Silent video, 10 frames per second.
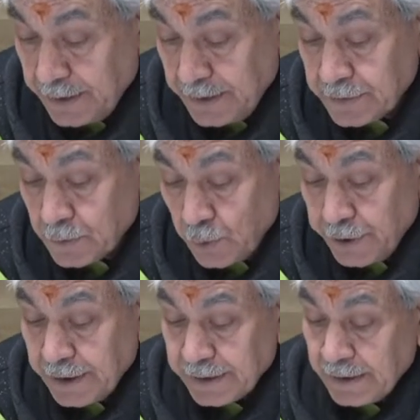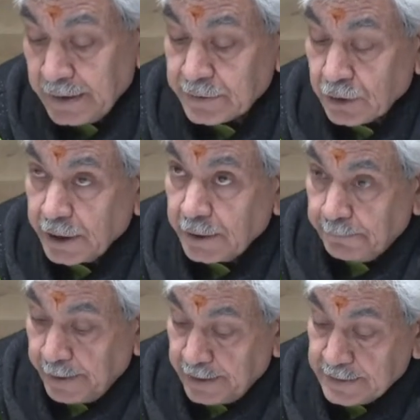is growing at a historic
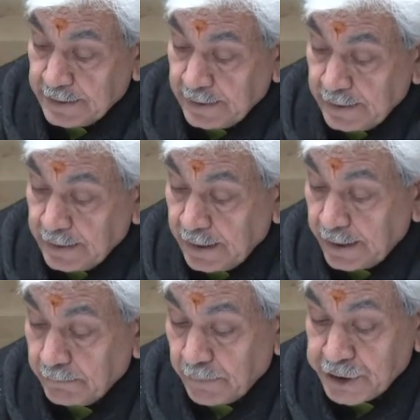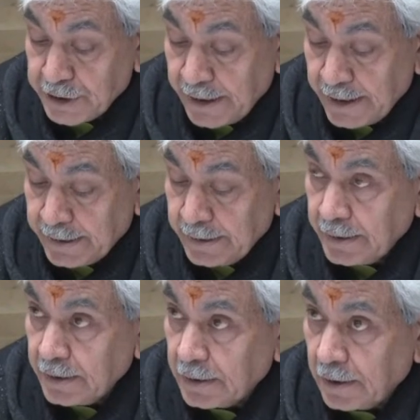pace and much ahead
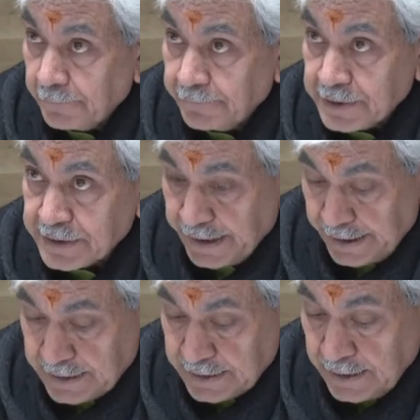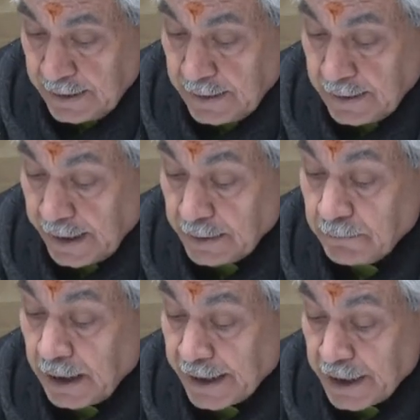of states like
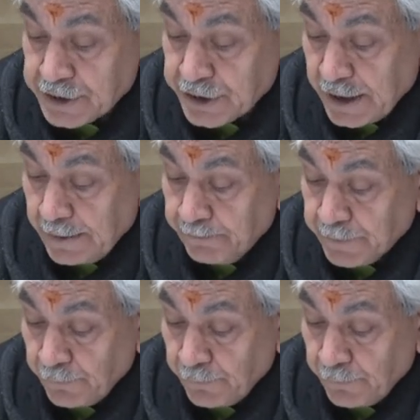Maharashtra,